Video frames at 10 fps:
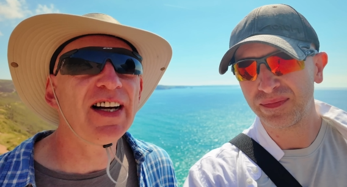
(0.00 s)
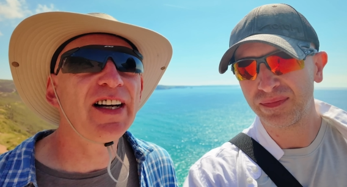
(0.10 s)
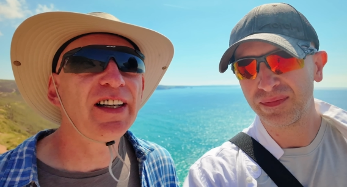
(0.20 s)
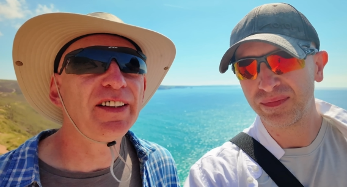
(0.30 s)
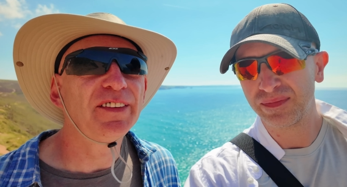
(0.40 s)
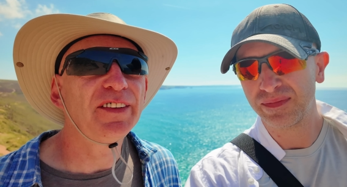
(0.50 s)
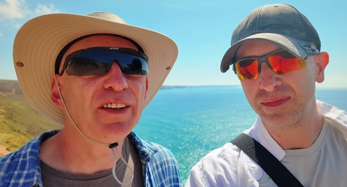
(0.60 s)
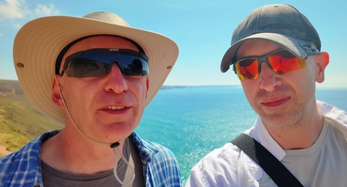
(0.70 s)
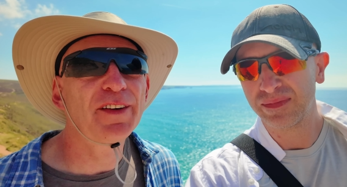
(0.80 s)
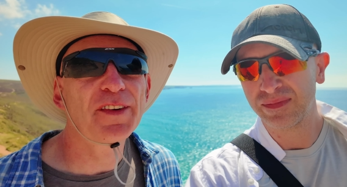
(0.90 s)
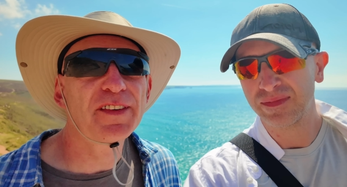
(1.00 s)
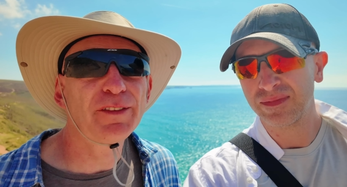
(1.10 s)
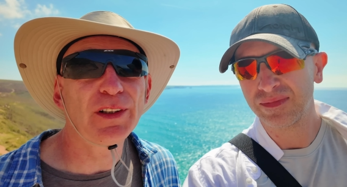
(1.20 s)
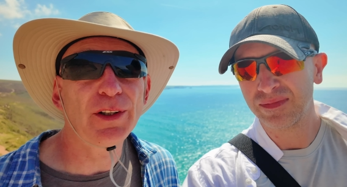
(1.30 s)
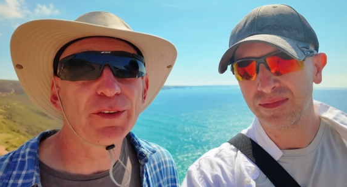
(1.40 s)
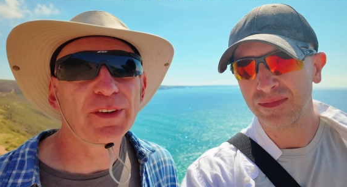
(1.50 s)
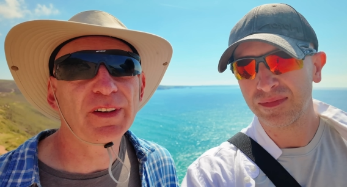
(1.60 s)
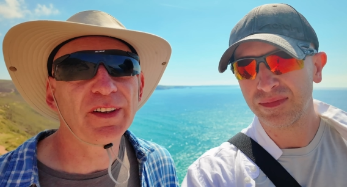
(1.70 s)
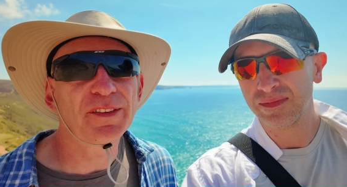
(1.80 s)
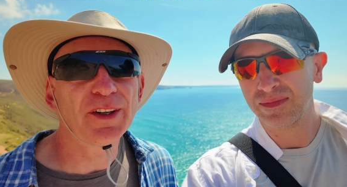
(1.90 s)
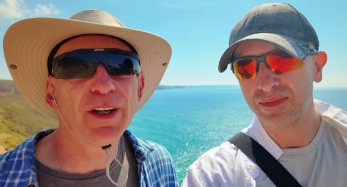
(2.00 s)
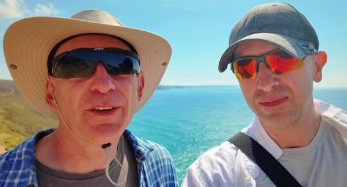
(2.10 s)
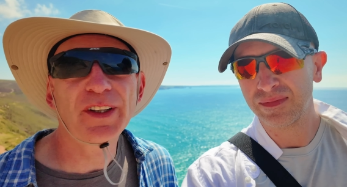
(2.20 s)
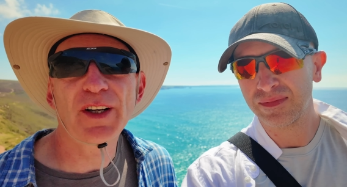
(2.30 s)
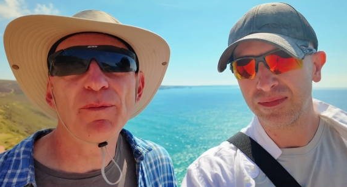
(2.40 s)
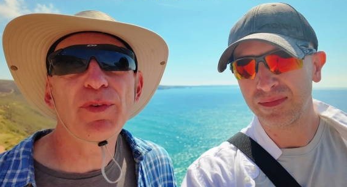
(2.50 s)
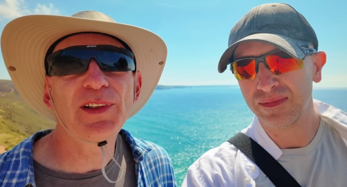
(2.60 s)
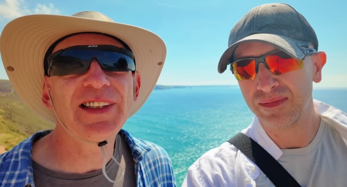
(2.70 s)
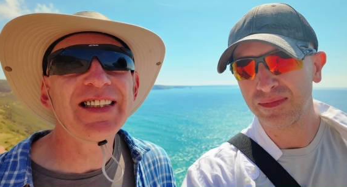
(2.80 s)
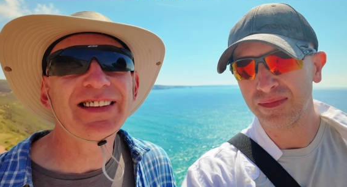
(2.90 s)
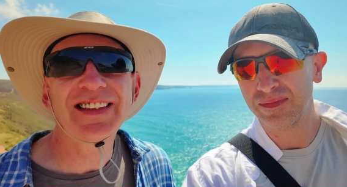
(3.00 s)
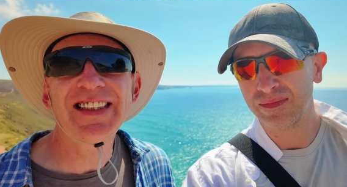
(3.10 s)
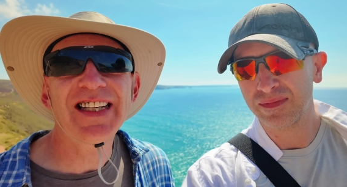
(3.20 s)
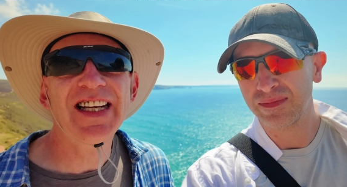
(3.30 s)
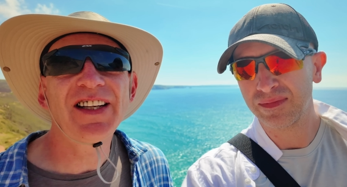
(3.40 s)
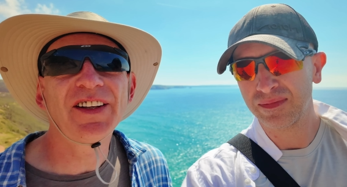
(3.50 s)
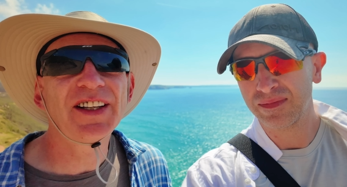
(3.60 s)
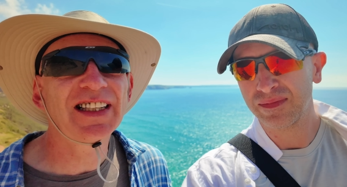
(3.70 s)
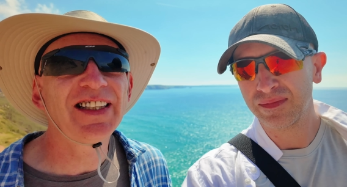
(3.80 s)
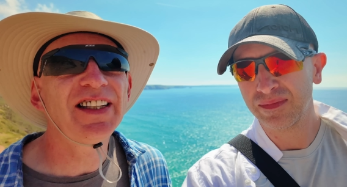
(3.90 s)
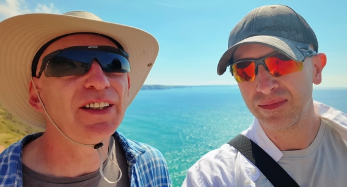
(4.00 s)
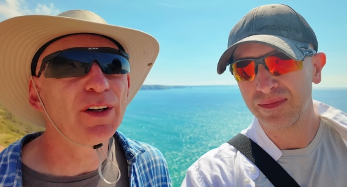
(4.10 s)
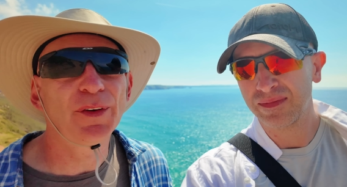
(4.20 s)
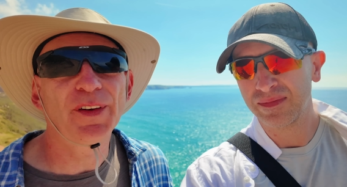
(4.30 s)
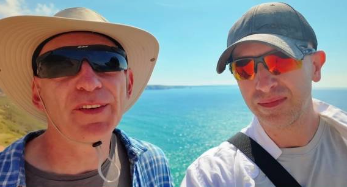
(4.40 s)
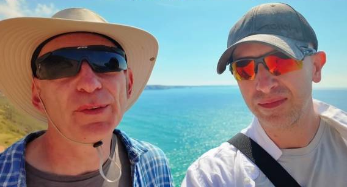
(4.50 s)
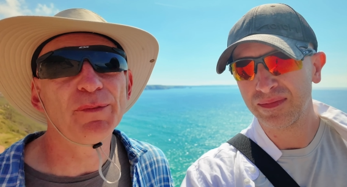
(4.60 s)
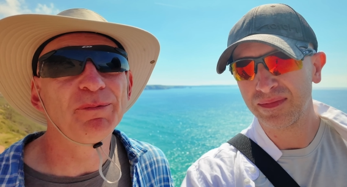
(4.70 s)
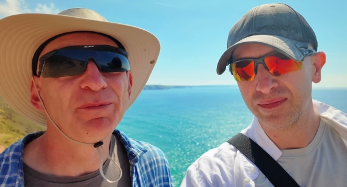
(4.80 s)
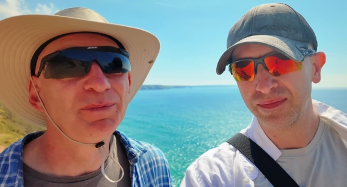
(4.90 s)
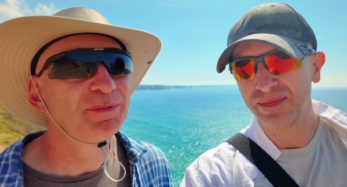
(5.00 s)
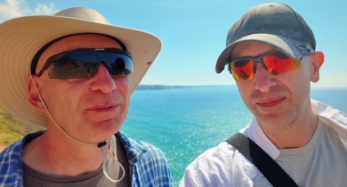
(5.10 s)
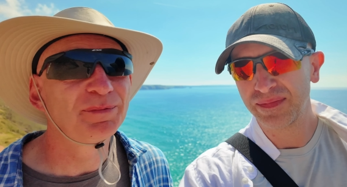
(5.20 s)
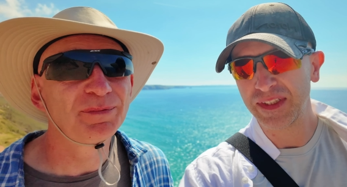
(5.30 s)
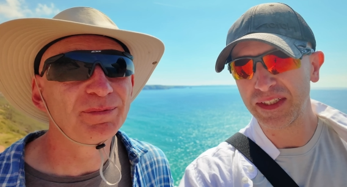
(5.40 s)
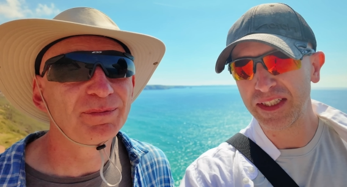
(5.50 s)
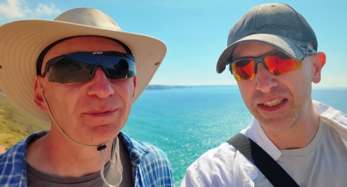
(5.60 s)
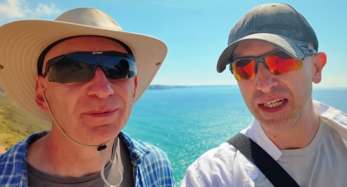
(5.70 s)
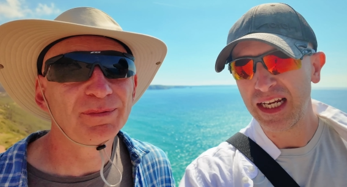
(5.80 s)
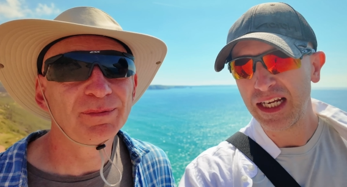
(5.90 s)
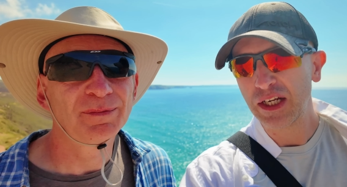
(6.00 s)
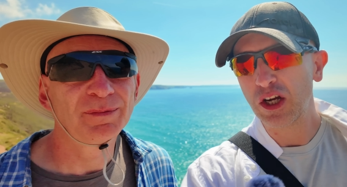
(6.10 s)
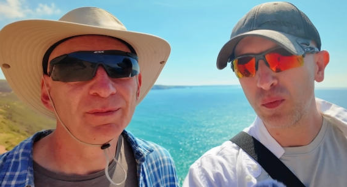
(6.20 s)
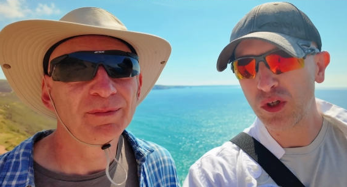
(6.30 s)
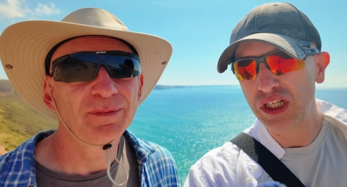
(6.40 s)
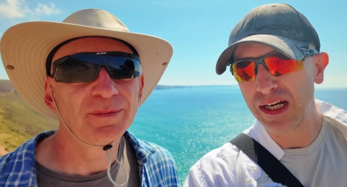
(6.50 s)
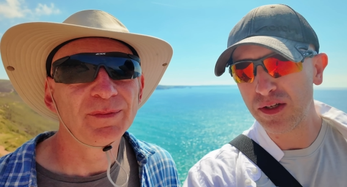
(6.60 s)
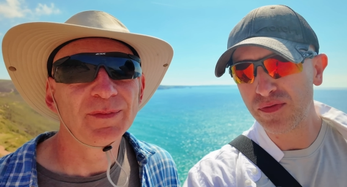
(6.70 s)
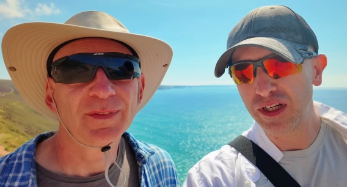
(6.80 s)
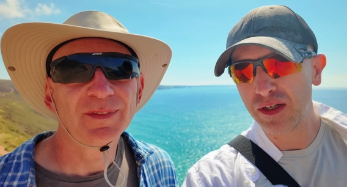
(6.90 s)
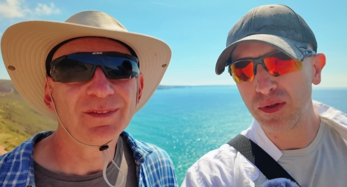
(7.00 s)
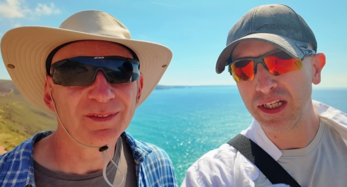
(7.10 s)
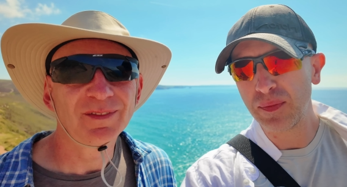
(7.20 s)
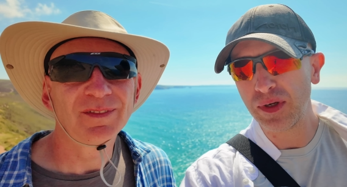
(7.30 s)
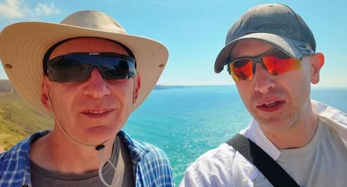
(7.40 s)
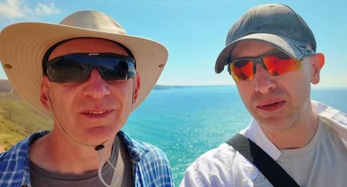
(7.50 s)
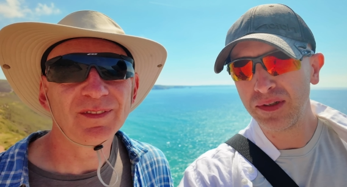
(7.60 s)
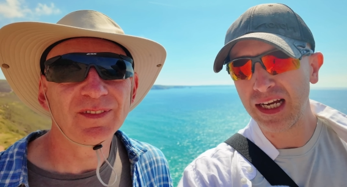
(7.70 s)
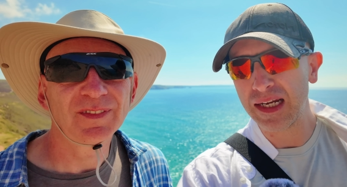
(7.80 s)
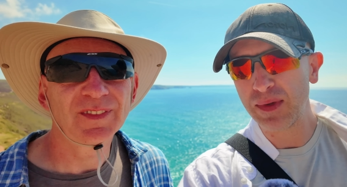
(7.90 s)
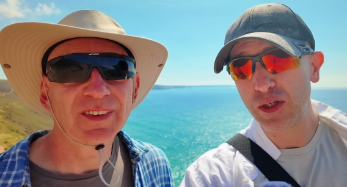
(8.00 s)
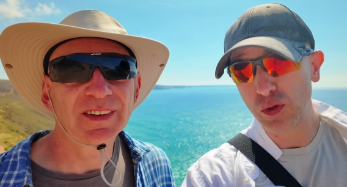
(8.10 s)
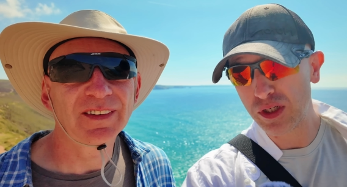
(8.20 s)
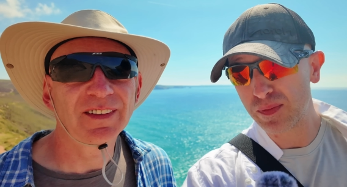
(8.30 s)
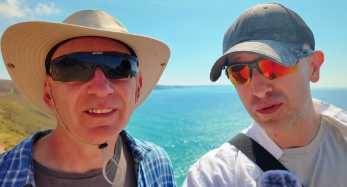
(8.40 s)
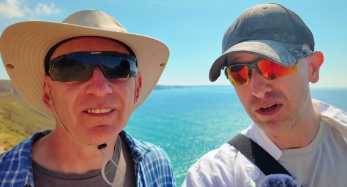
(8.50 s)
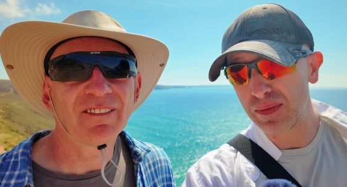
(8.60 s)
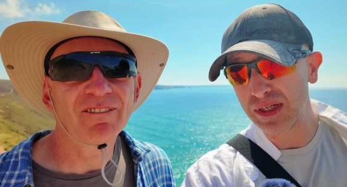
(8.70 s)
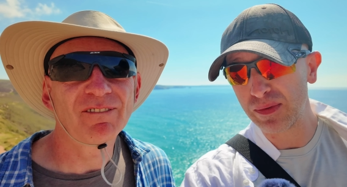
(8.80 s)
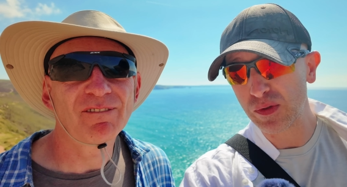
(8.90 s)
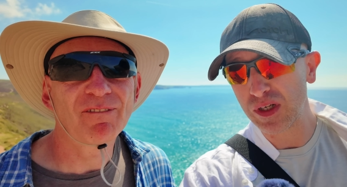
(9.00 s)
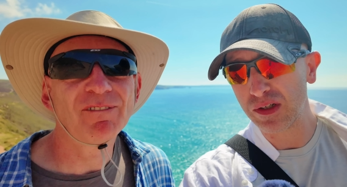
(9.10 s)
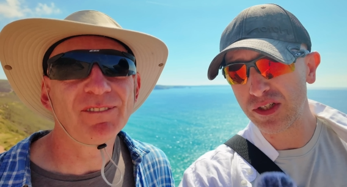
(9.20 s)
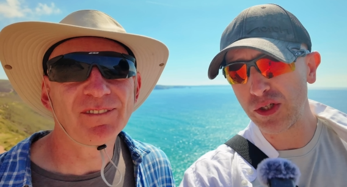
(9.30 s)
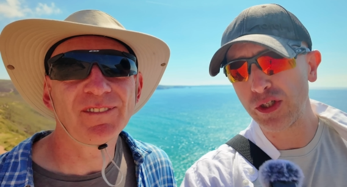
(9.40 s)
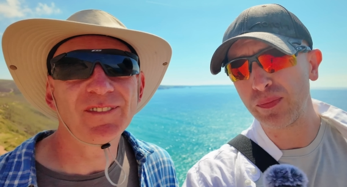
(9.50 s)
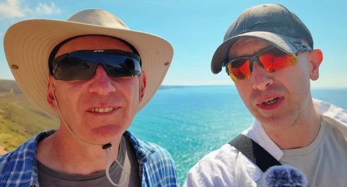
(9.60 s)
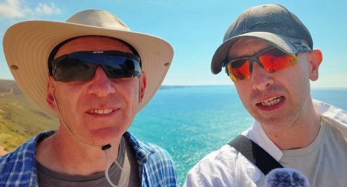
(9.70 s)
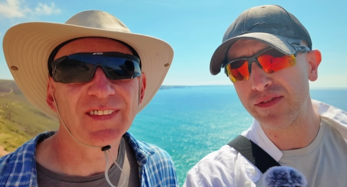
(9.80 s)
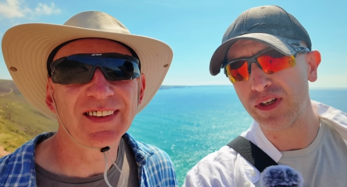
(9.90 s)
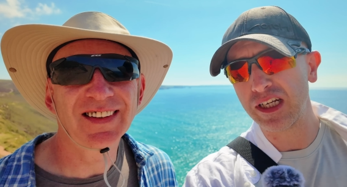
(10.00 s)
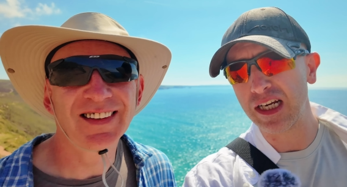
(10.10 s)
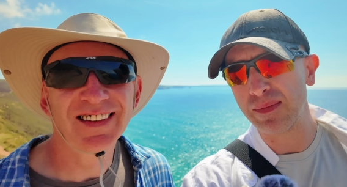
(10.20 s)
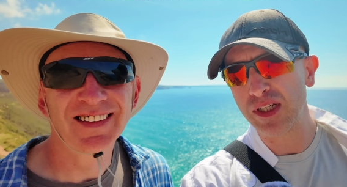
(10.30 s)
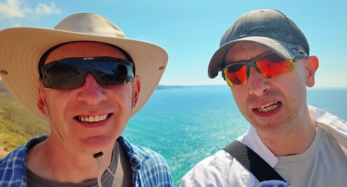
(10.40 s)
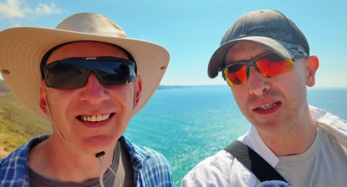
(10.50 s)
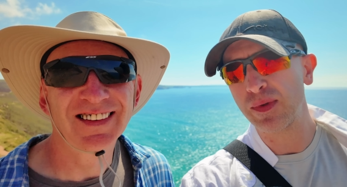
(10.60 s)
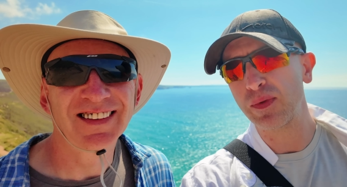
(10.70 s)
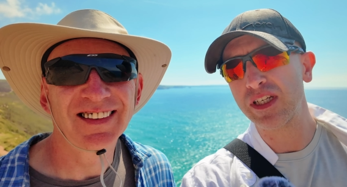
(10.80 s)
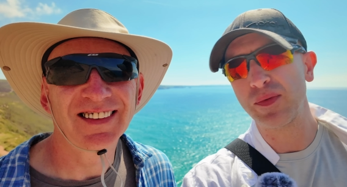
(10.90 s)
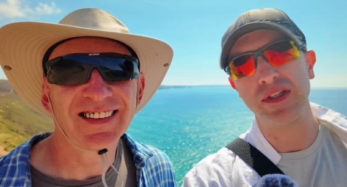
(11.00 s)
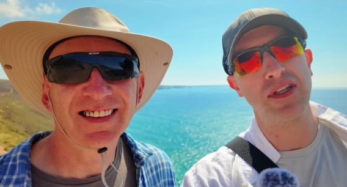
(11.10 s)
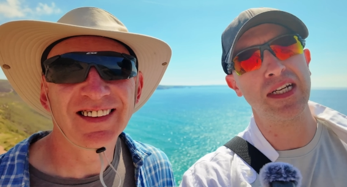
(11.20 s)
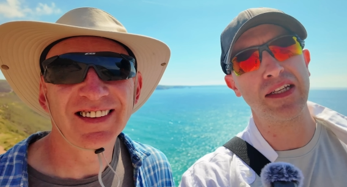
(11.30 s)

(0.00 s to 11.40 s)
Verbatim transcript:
Speaker 1: are, as far as the civil law's concerned, completely in the clear on this one.
Speaker 2: Indeed. Go and watch Al's video. I'll link it below. And make sure you subscribe to him as well, because YouTube plays funny games. I had some people tell me the other